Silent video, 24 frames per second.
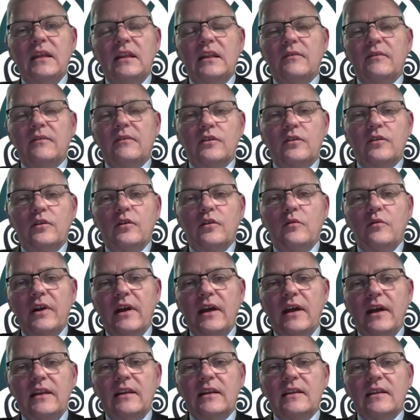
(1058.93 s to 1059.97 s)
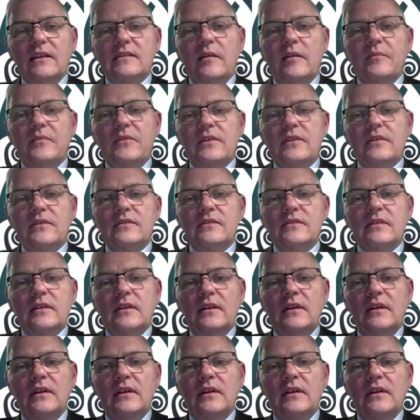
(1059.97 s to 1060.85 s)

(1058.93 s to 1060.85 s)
they've got good brand acceptance.